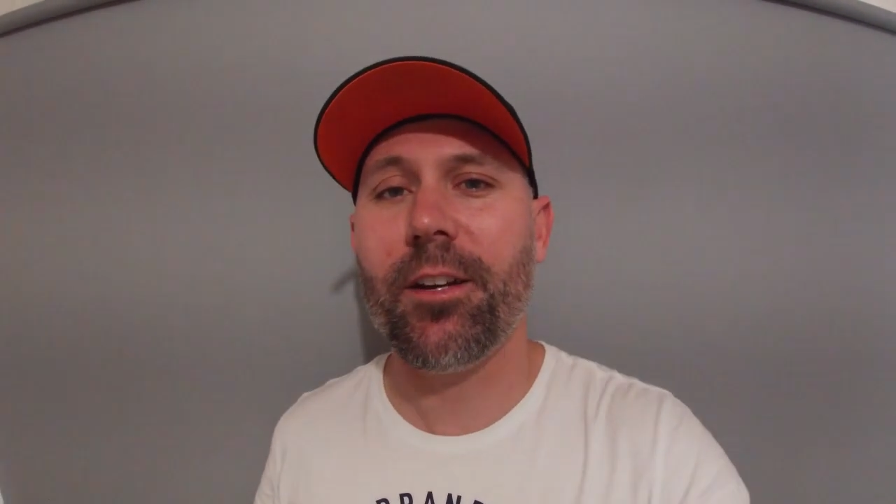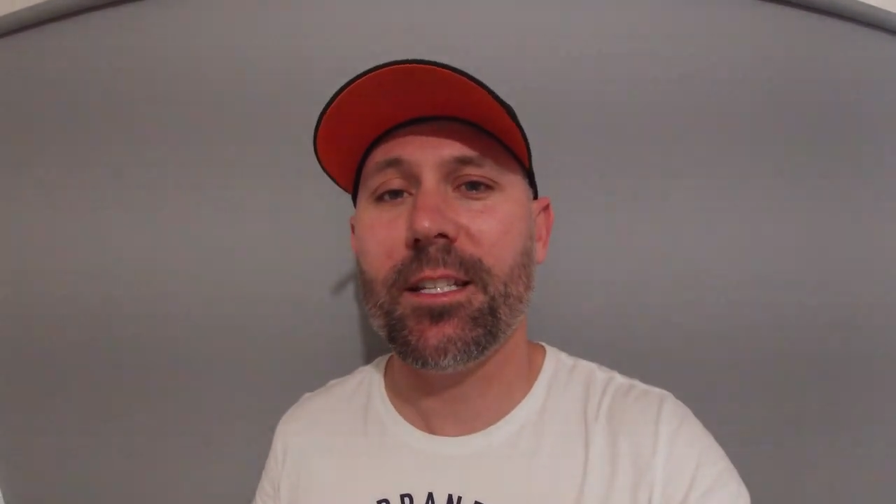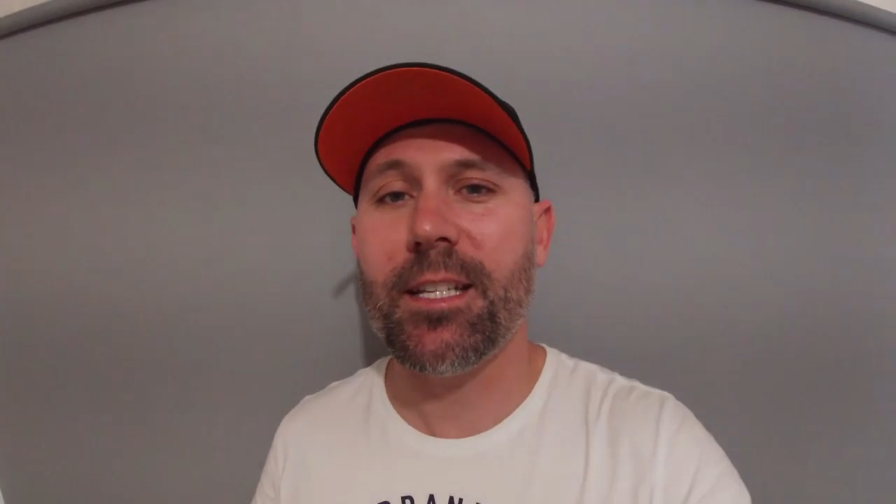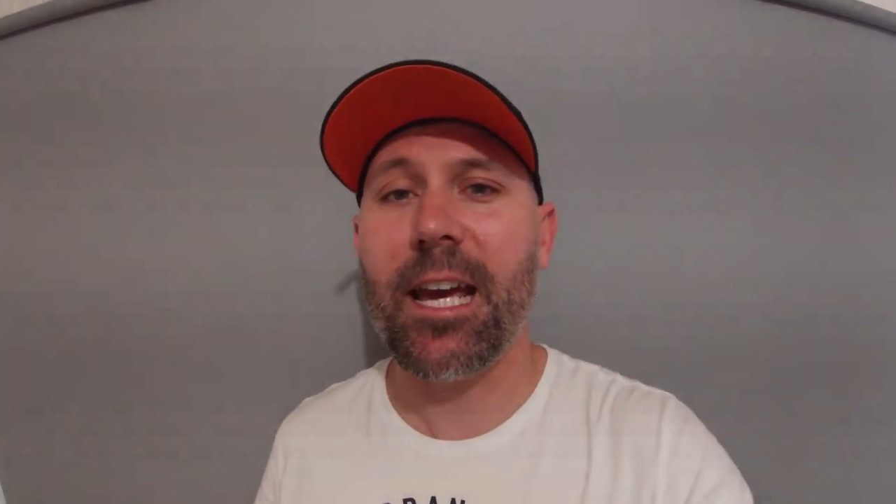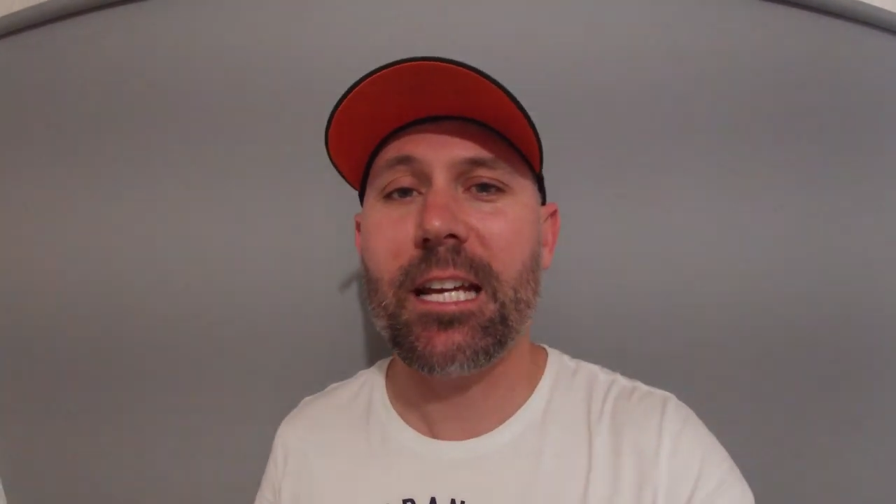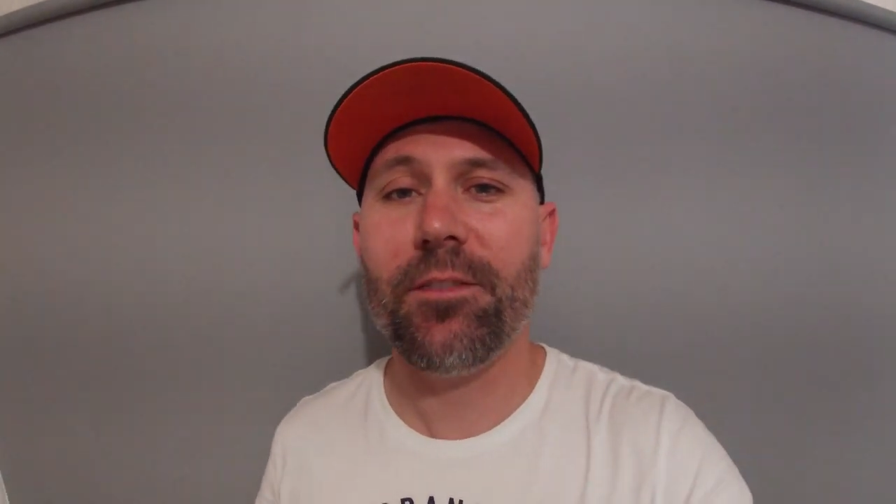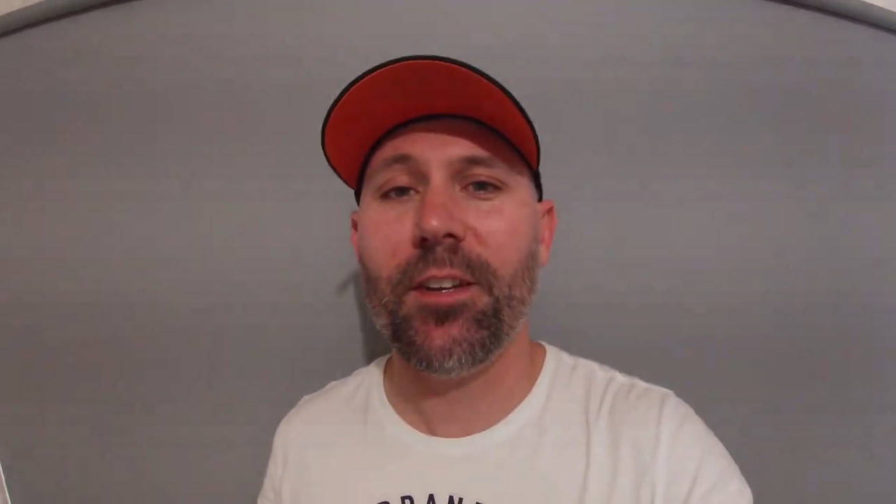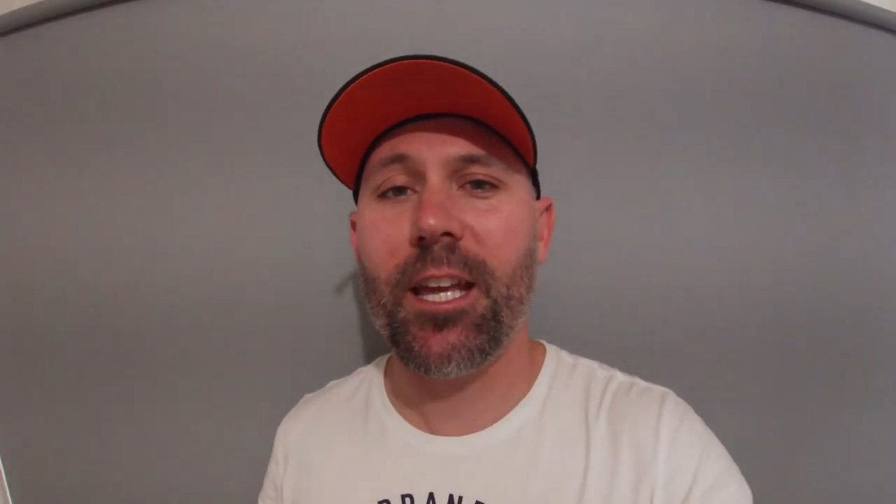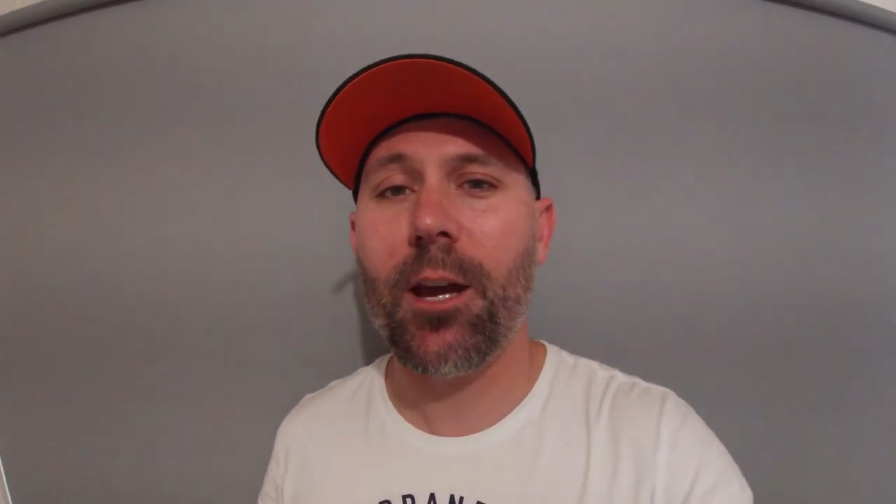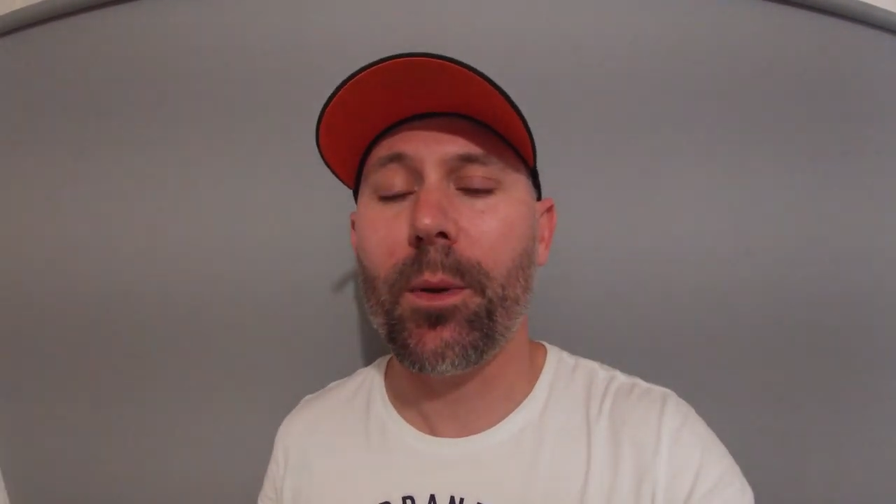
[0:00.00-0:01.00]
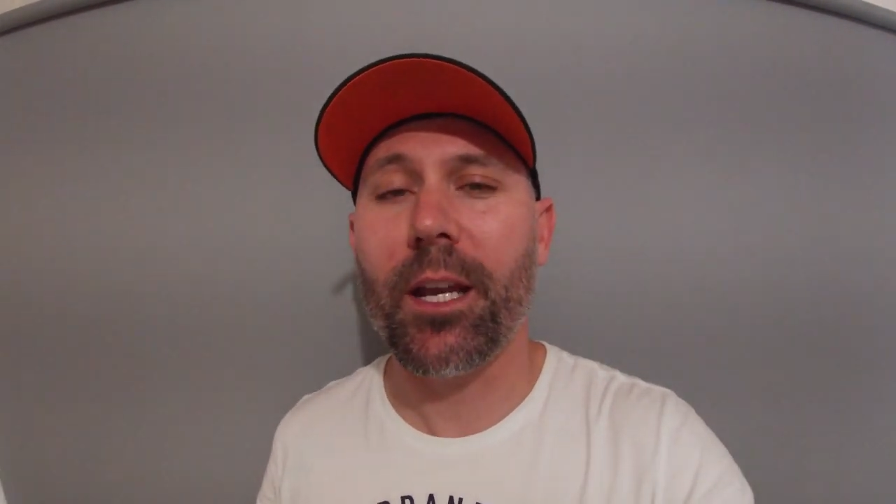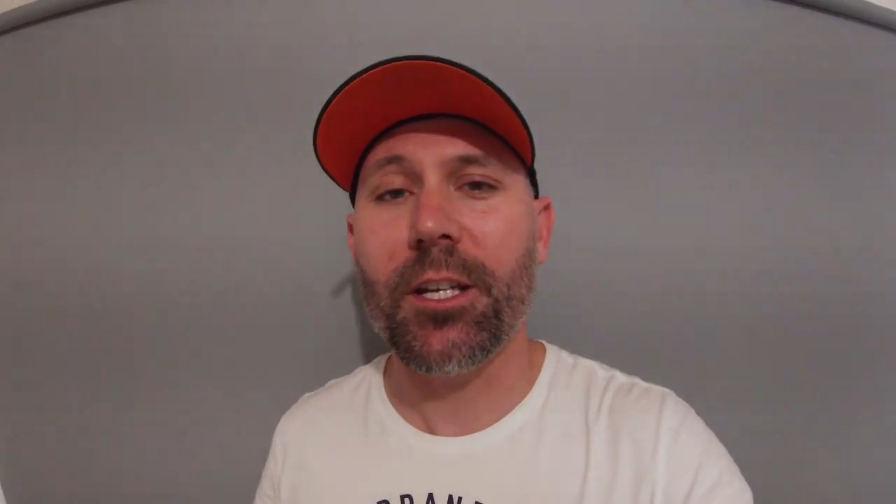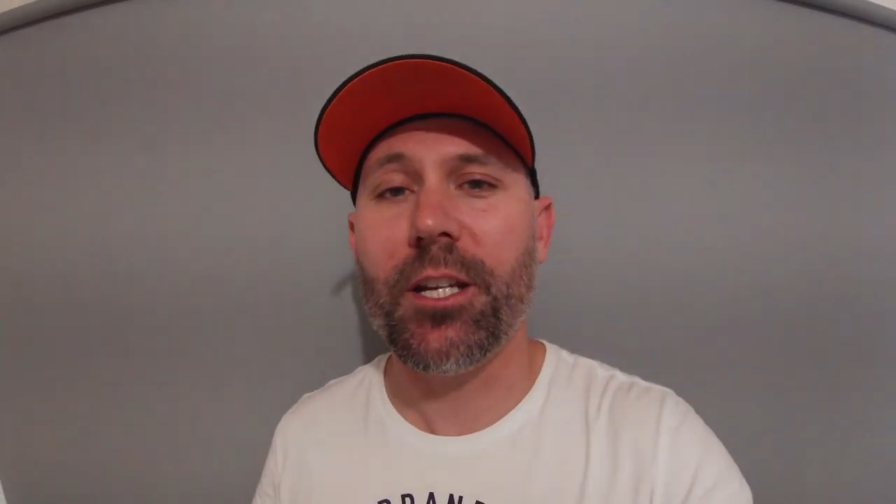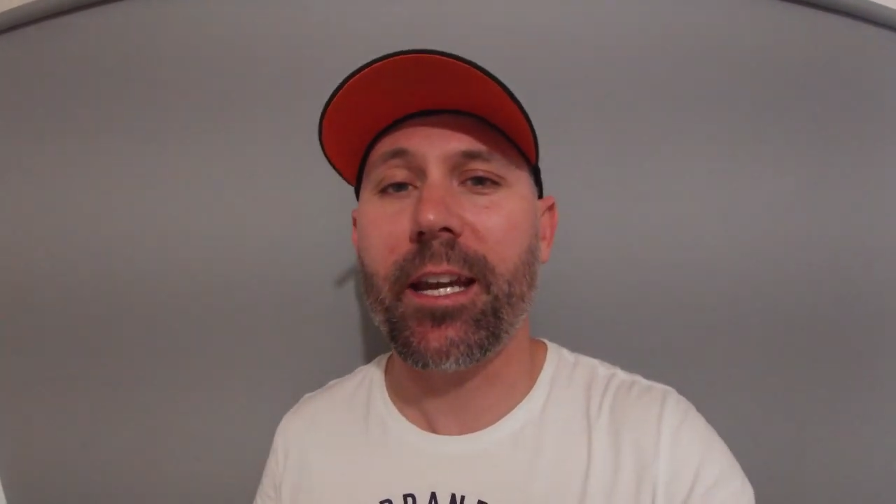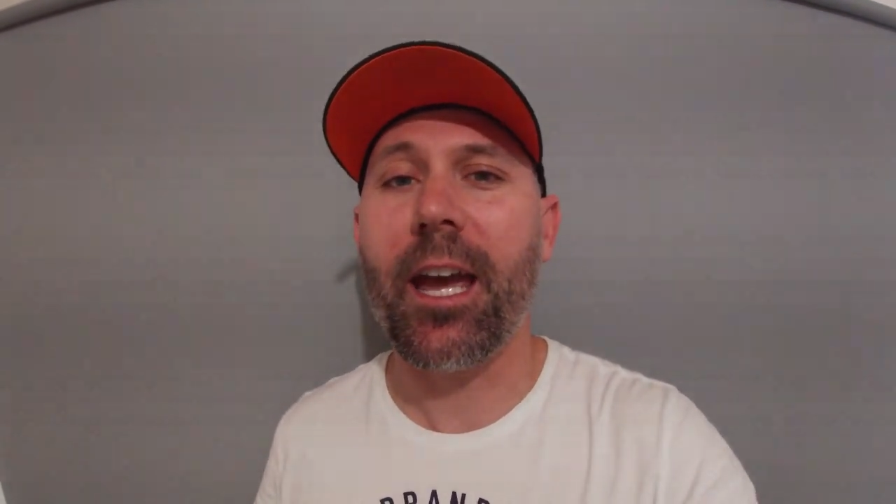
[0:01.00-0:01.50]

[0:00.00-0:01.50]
and in today's video we're going to check